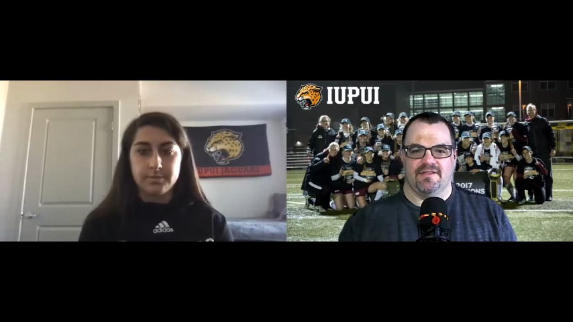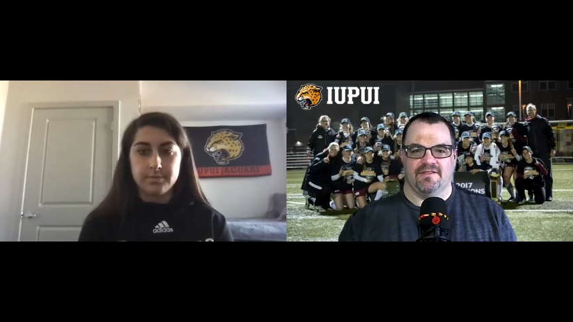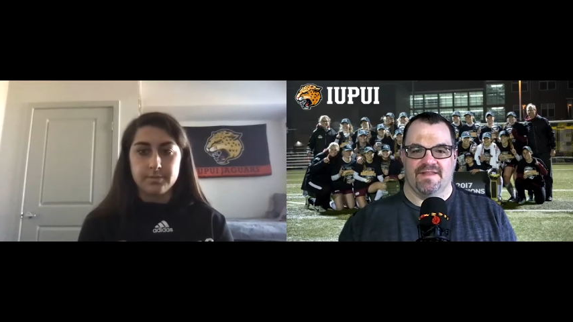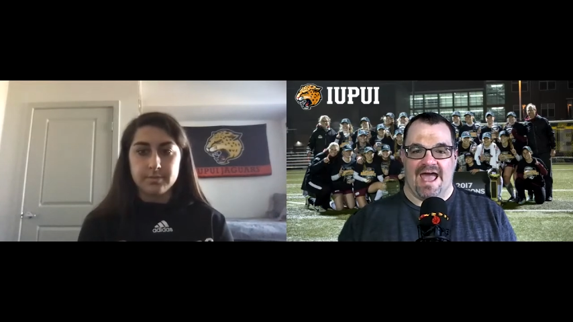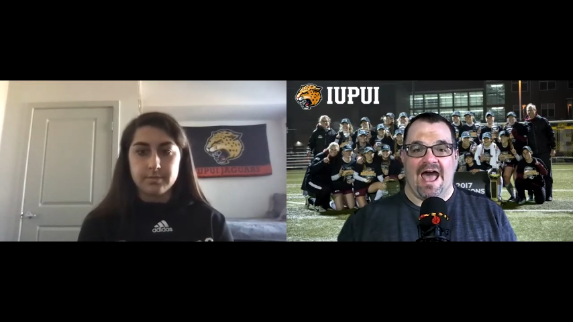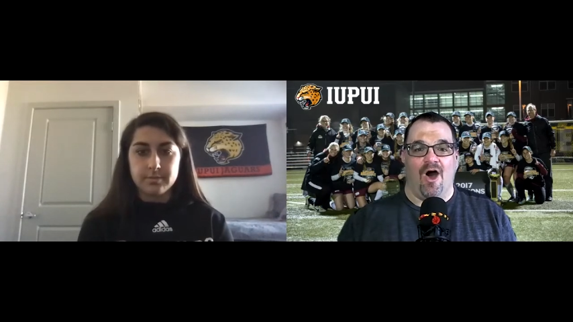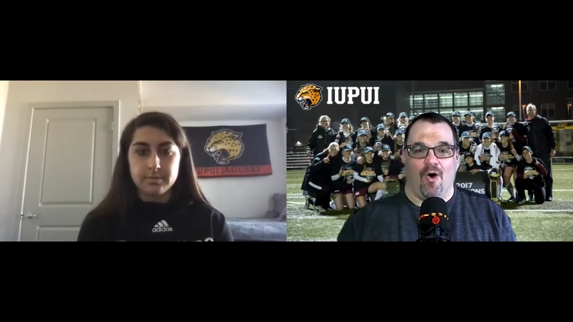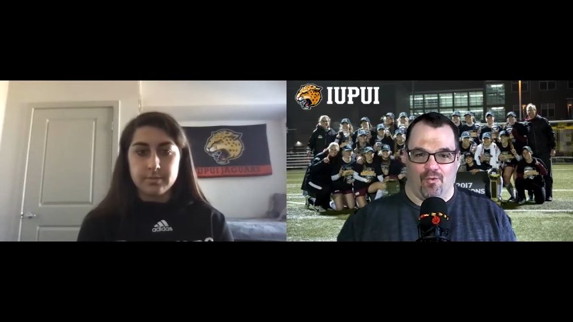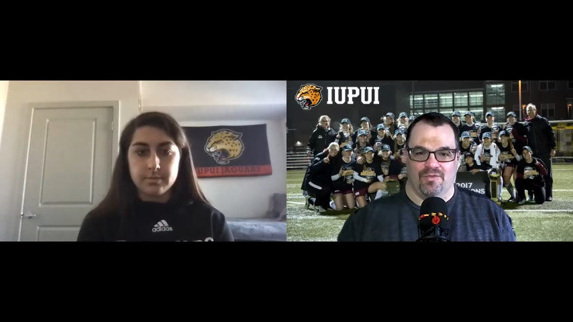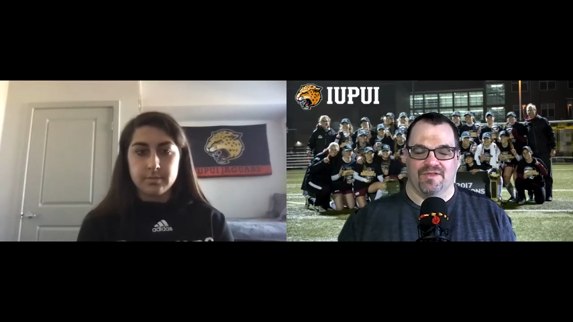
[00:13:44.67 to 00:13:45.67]

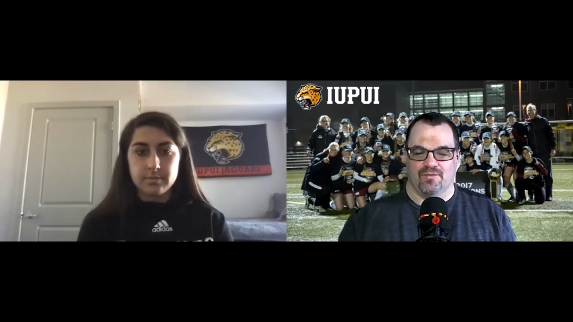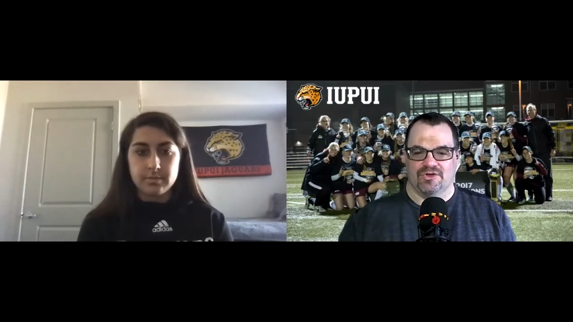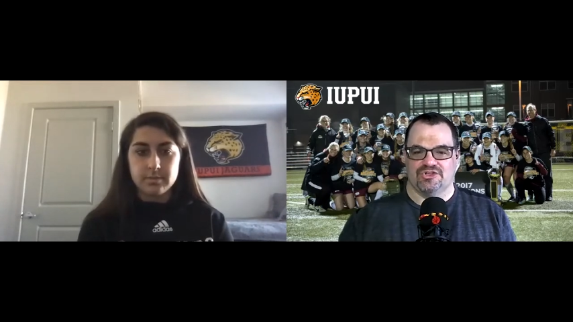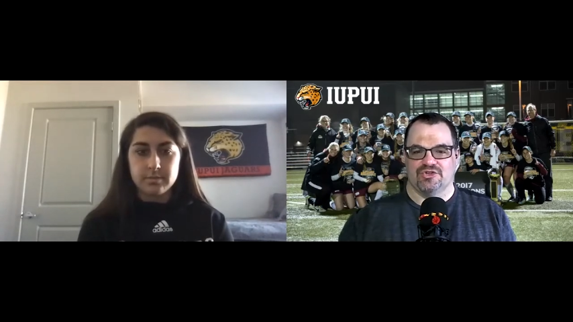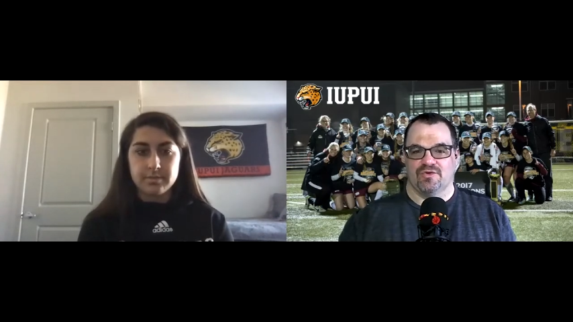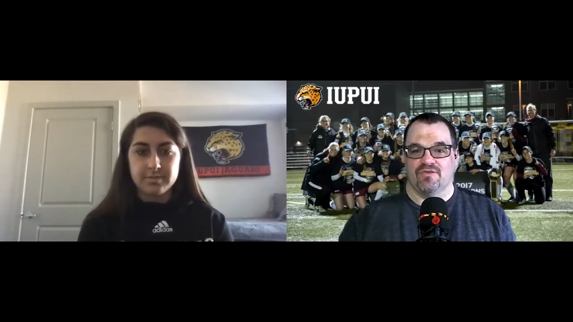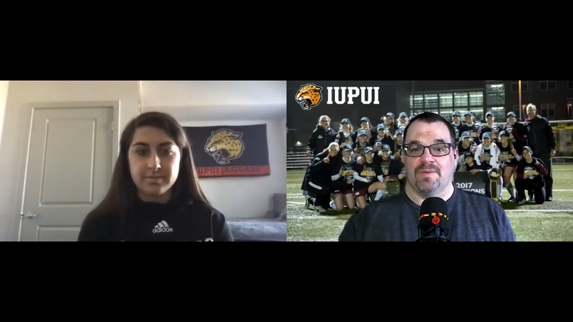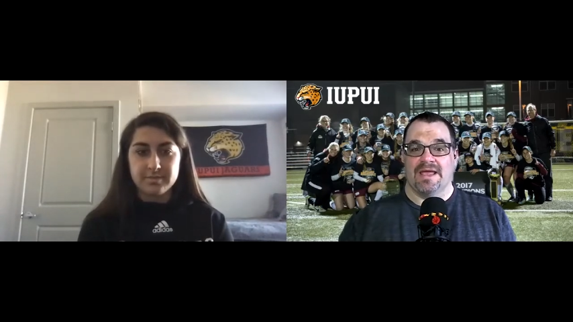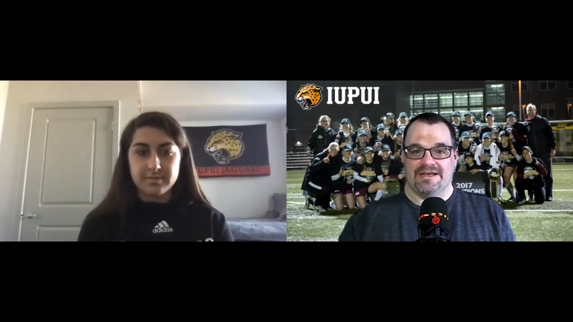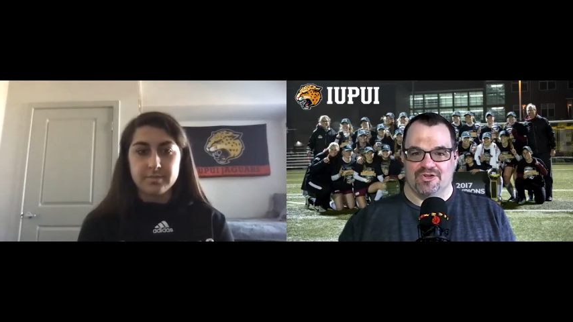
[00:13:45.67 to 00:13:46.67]
Speaker 1: now than what you have
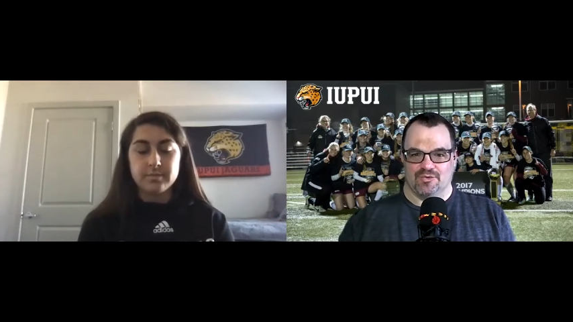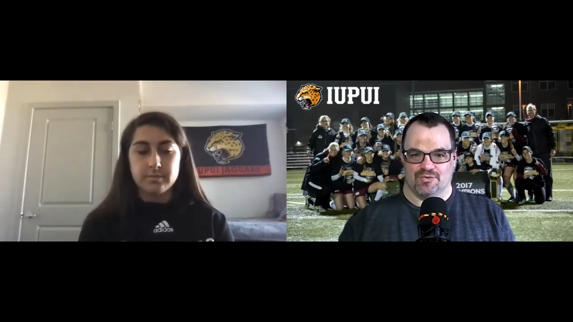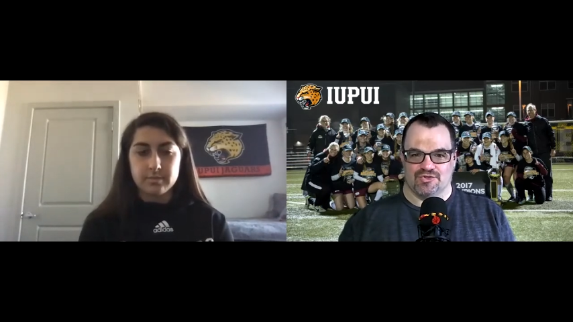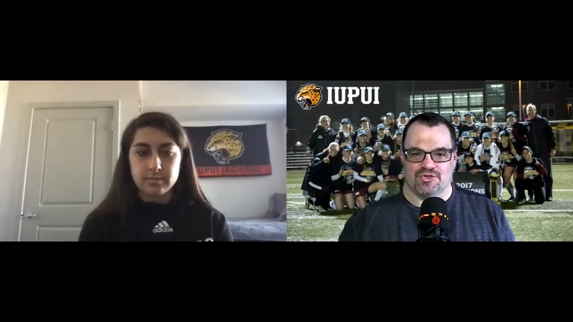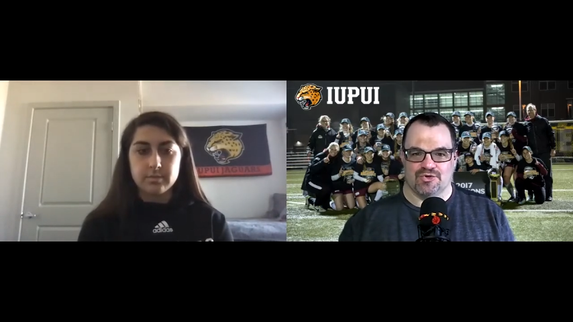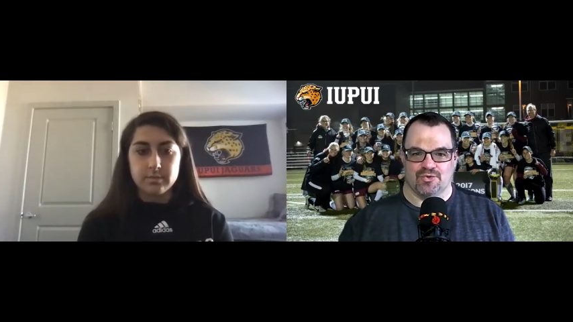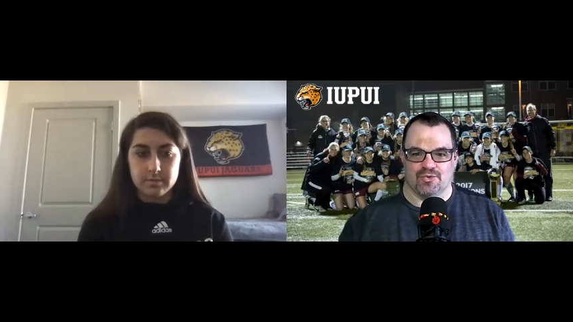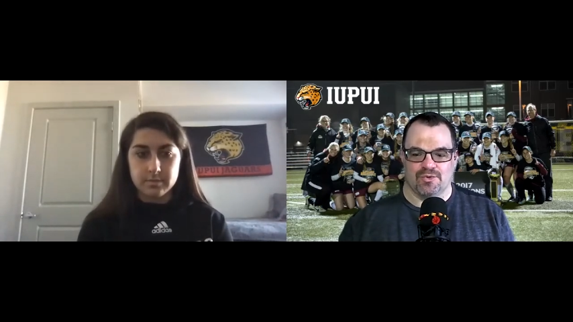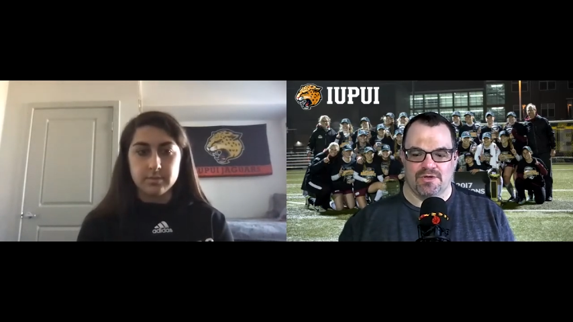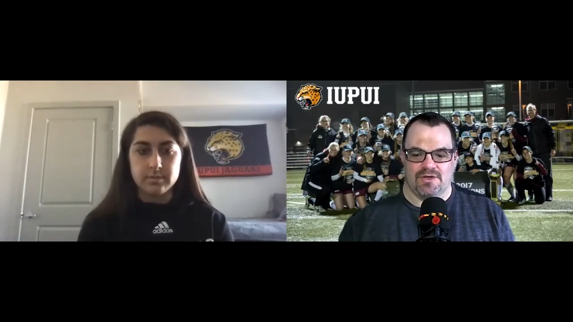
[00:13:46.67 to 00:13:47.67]
been used
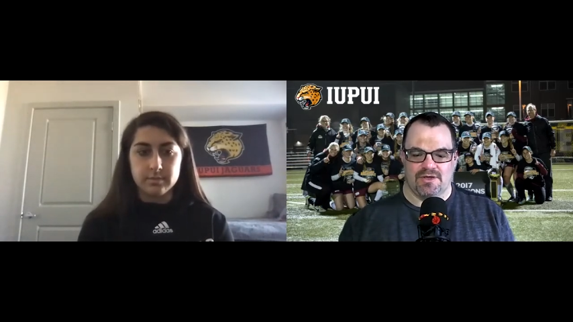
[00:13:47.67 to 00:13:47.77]
to